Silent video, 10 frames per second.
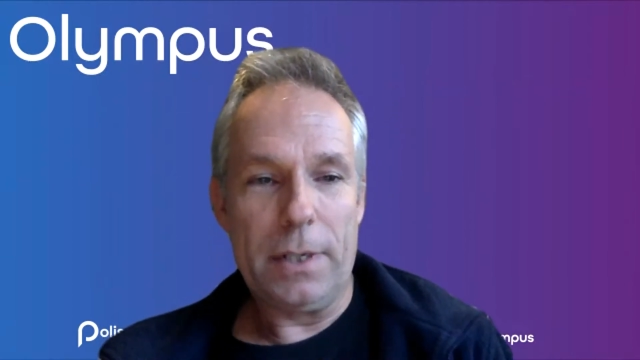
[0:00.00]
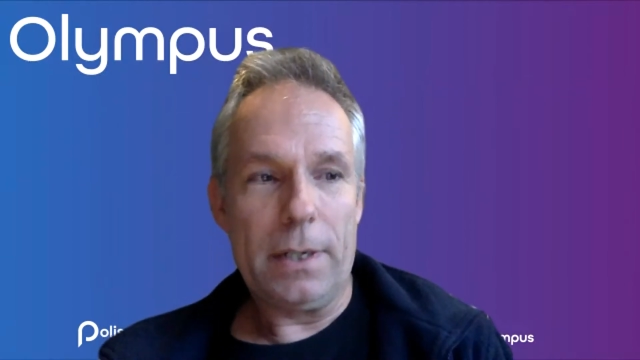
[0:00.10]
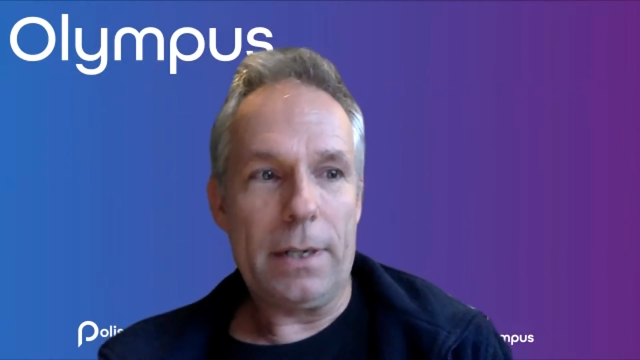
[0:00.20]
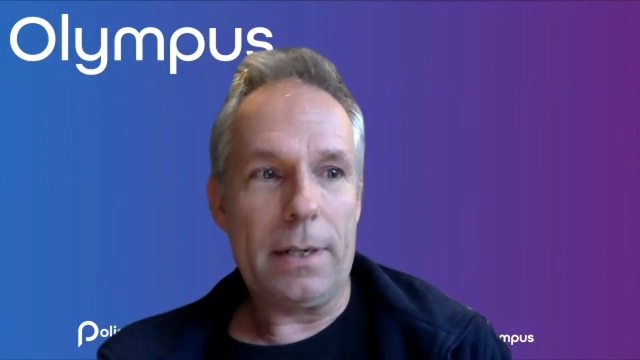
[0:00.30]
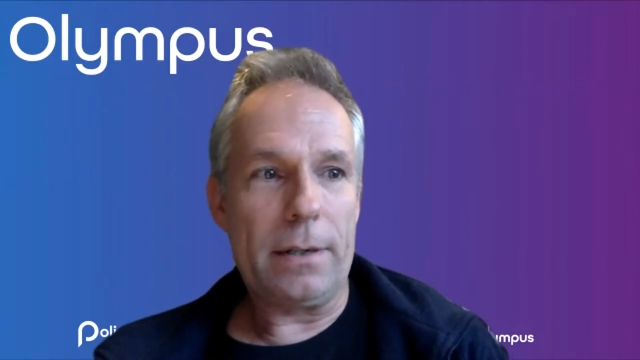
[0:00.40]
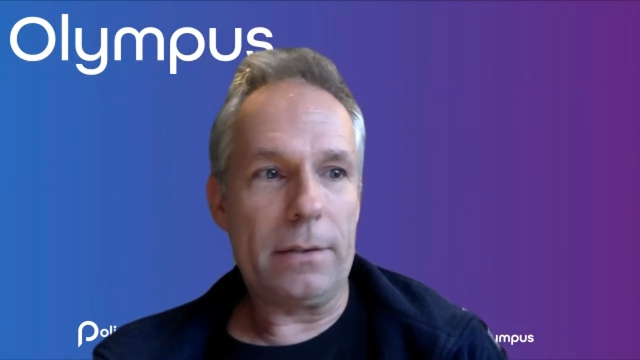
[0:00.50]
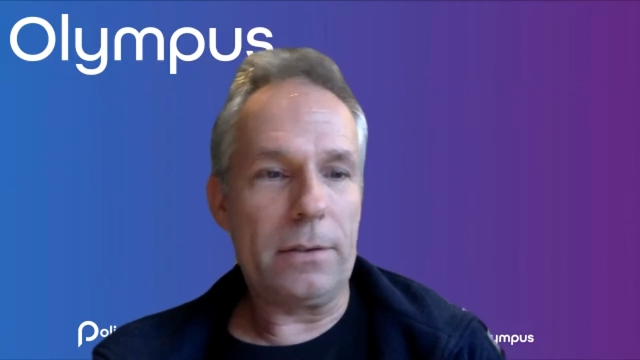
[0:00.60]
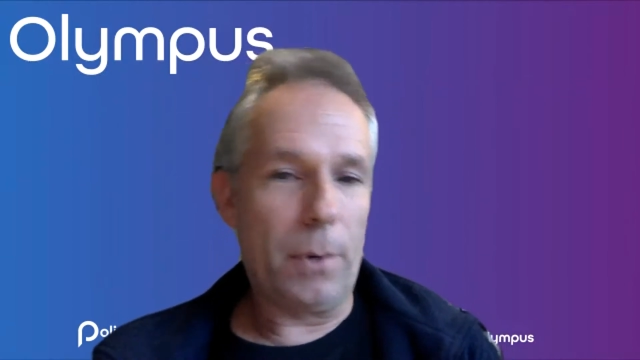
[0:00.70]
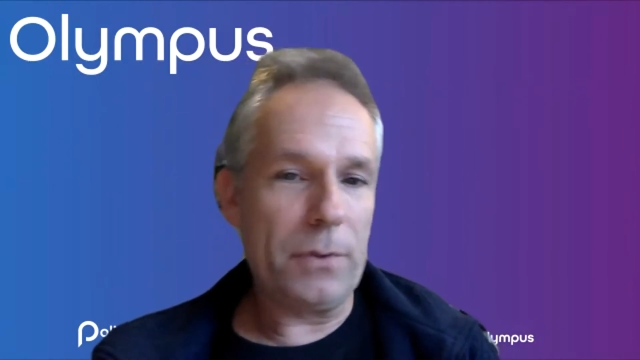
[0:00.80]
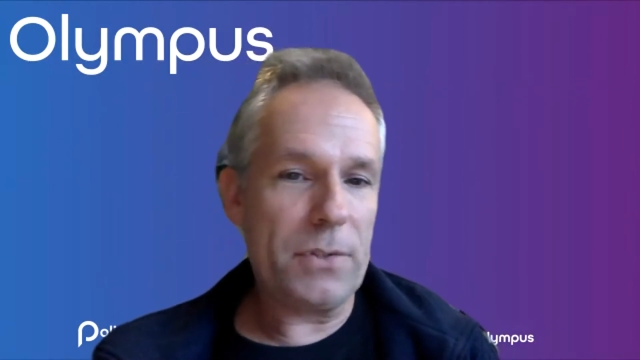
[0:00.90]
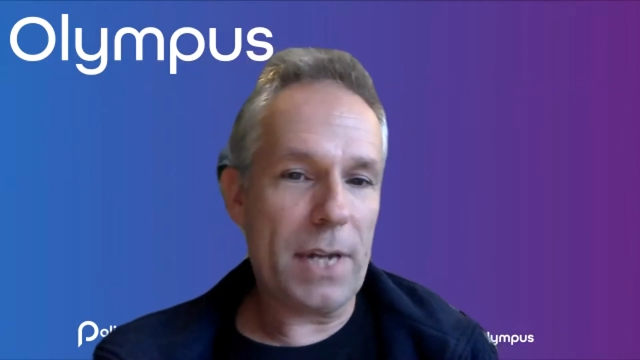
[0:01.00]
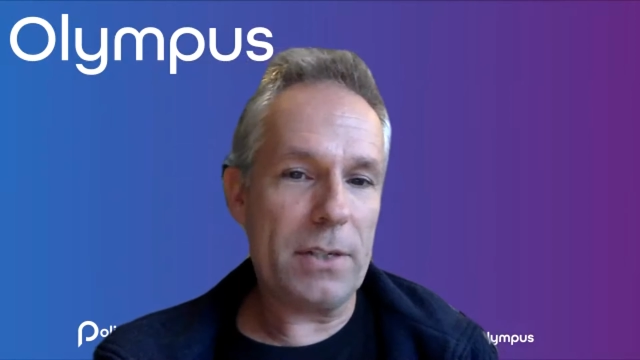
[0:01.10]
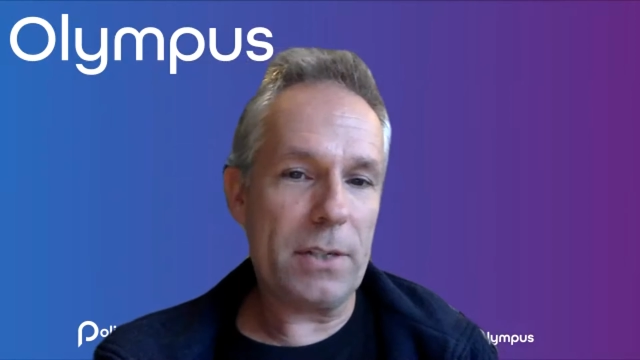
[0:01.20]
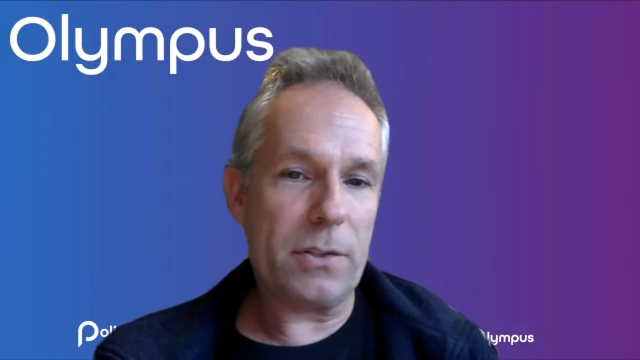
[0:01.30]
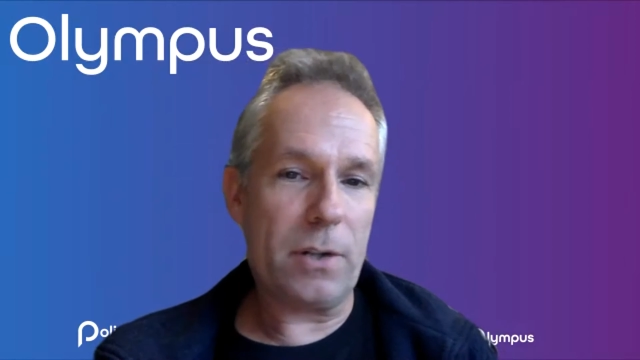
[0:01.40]
The one change
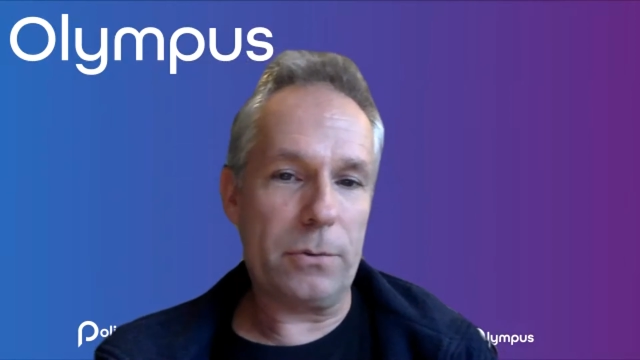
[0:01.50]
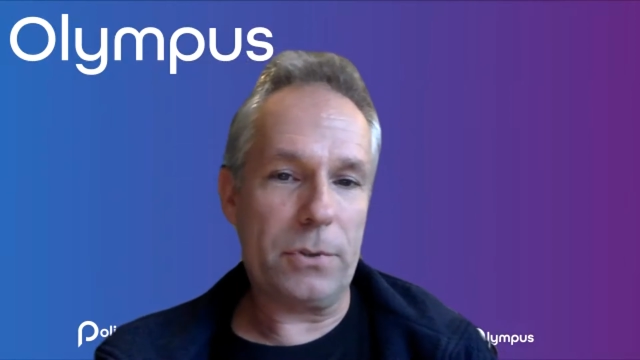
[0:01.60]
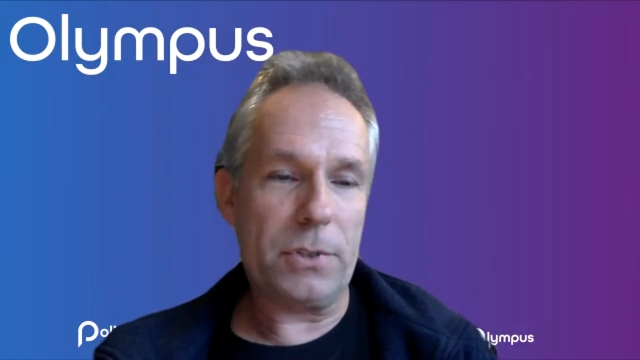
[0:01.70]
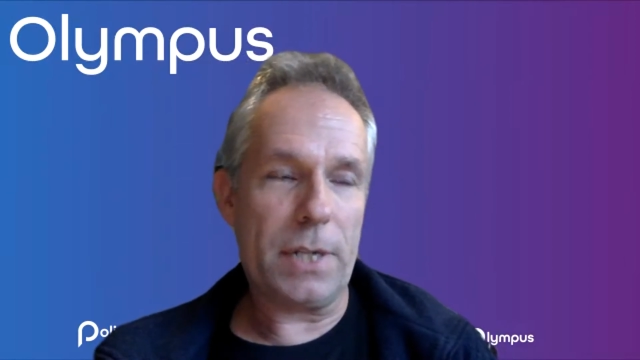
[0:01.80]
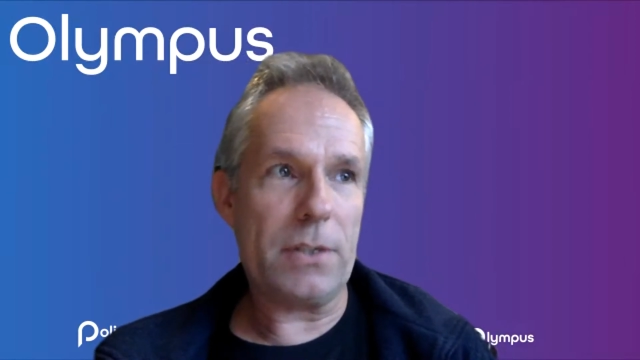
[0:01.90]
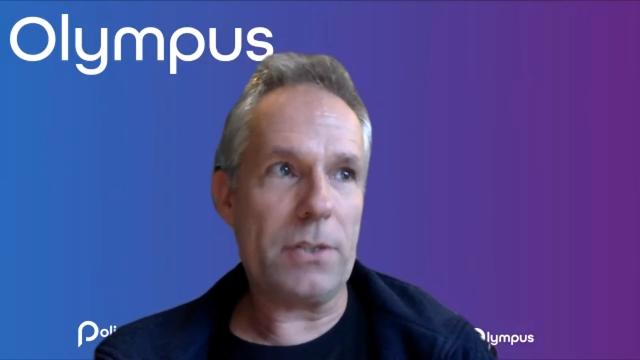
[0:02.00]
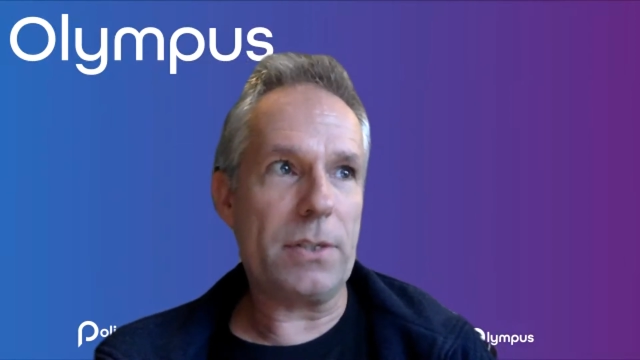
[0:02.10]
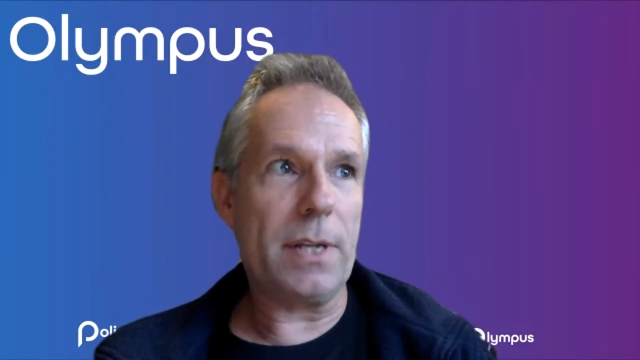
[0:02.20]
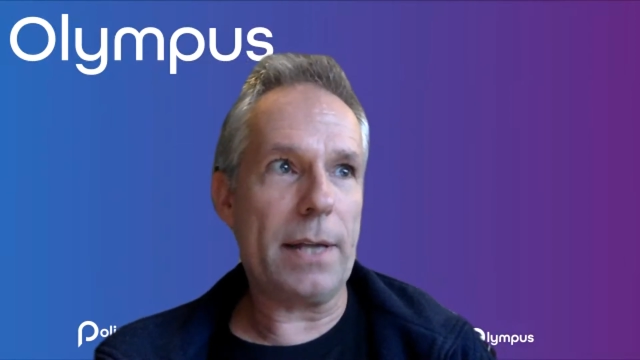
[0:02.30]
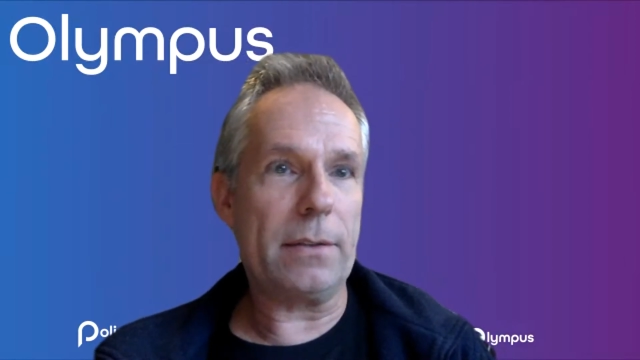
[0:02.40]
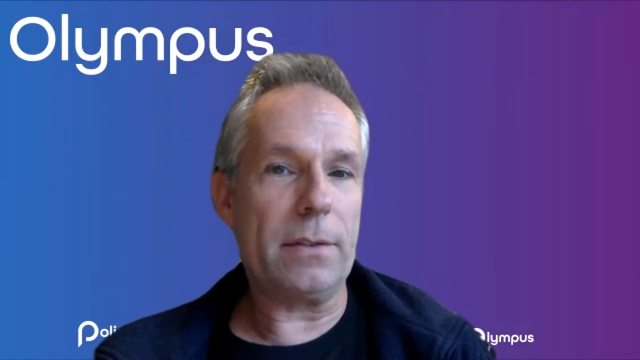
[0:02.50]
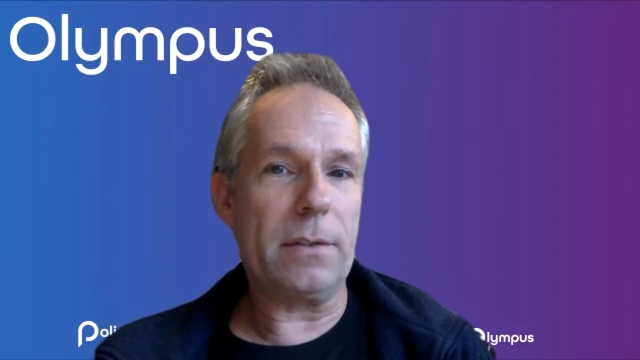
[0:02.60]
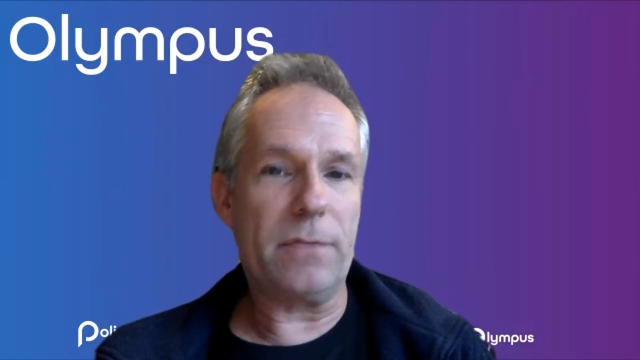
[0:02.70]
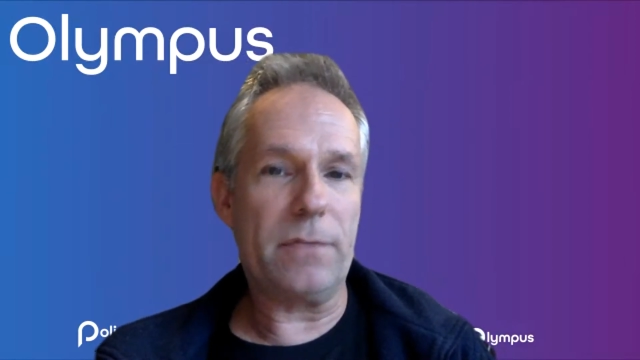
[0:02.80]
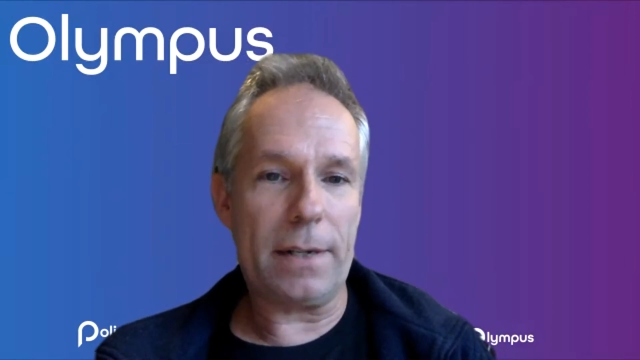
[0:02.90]
that's going to change is that the
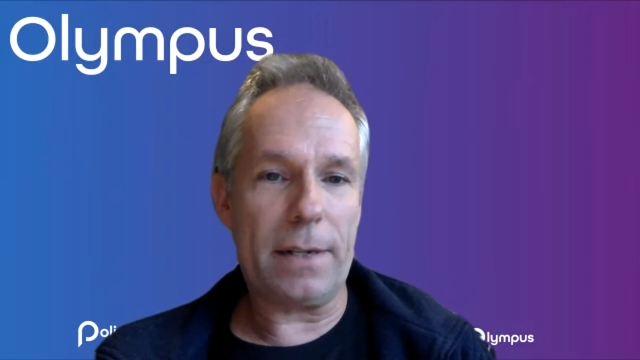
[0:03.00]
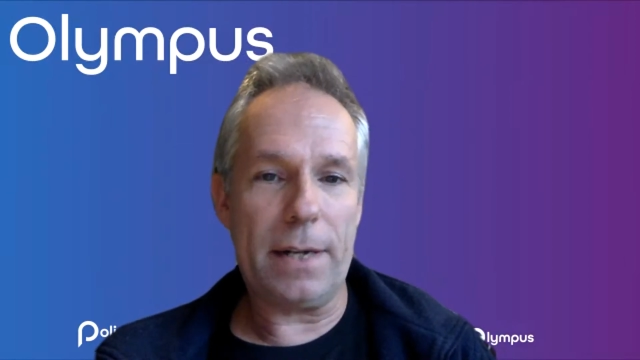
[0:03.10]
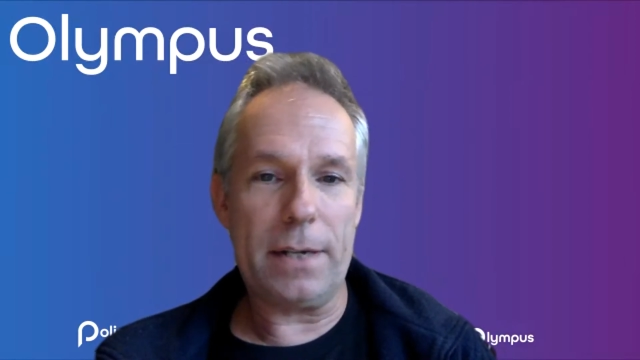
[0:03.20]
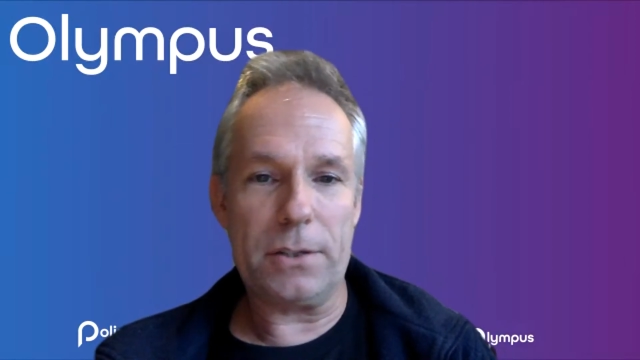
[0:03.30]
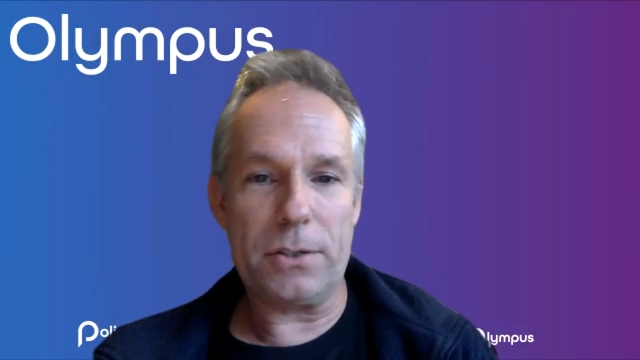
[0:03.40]
validators